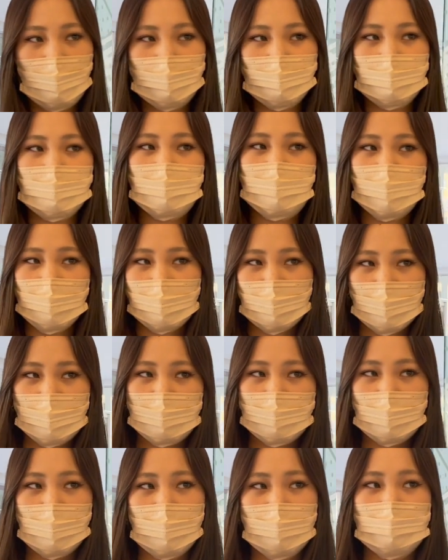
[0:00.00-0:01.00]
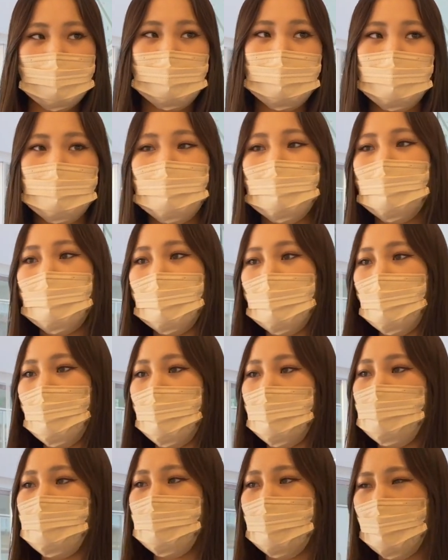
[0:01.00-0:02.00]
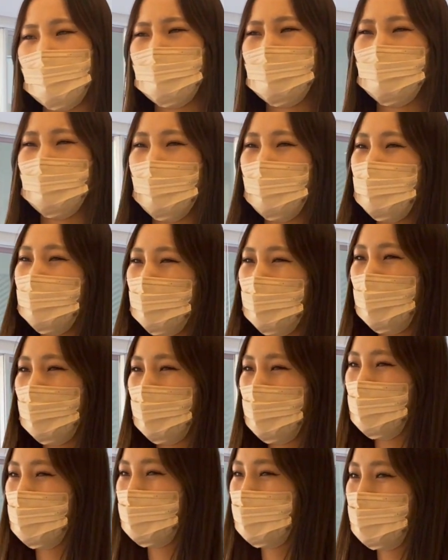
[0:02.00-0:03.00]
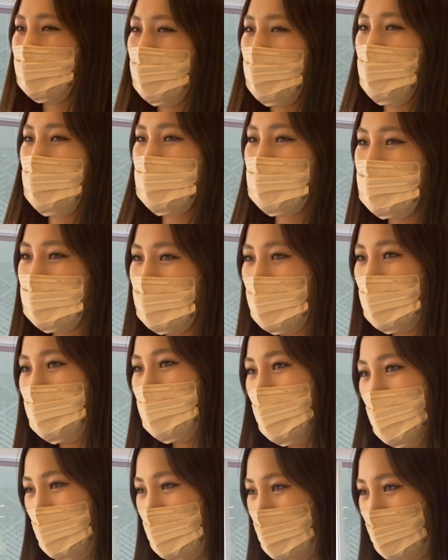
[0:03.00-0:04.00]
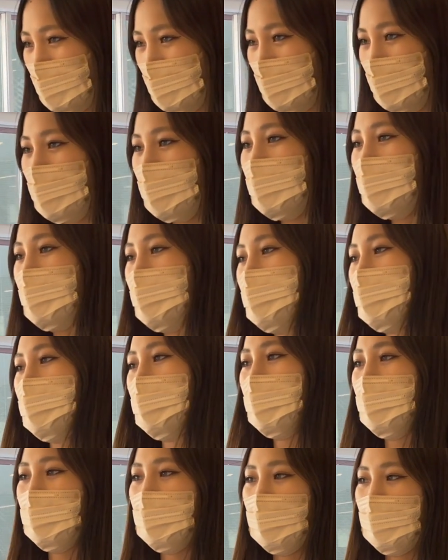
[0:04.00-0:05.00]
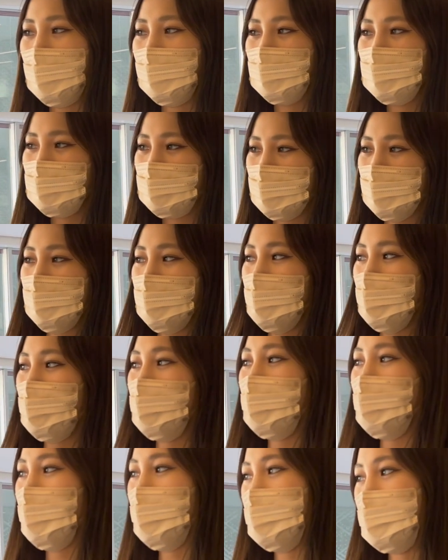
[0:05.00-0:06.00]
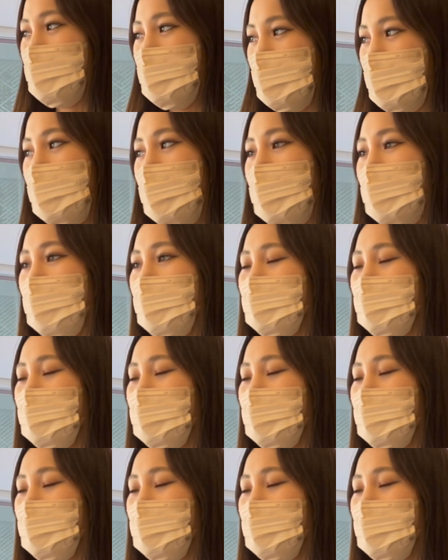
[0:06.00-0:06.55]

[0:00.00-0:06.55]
the gen ed class, which you have to write a lot of essay paper, and I usually couldn't sleep